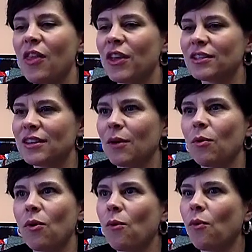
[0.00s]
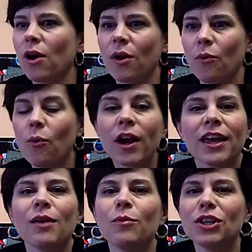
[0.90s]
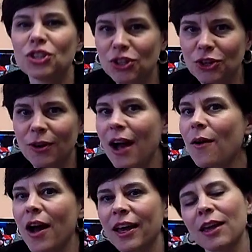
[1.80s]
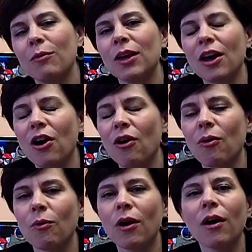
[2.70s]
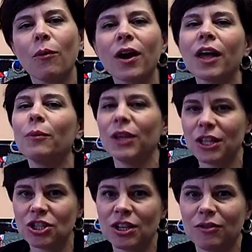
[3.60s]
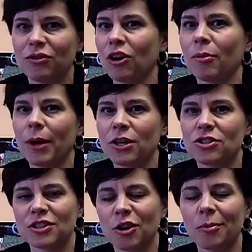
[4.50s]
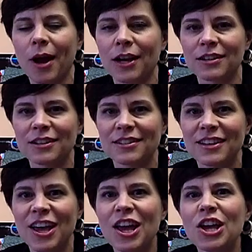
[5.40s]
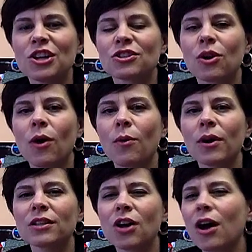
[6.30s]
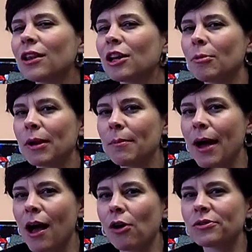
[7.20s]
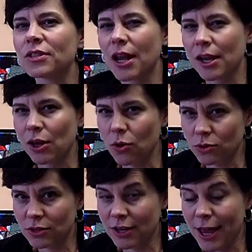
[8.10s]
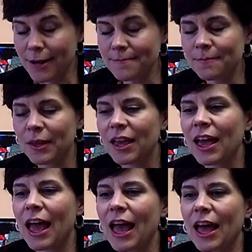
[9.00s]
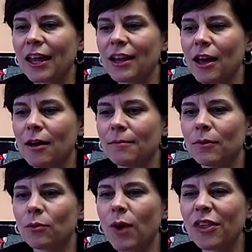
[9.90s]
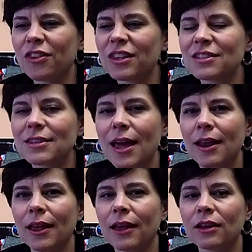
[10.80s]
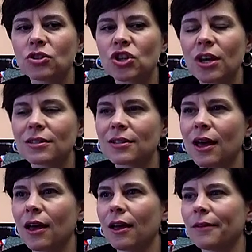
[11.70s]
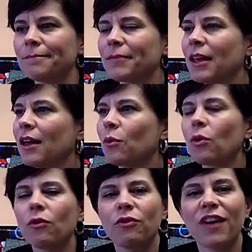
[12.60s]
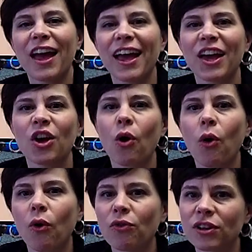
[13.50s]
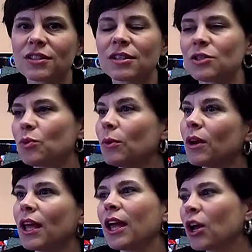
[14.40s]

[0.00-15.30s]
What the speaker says: And they say, well, what can we do? How high can we go? What can we achieve for our patients in our practice? So I want to talk a little bit about setting goals today. And rather than setting just a real vague goal, for instance, we want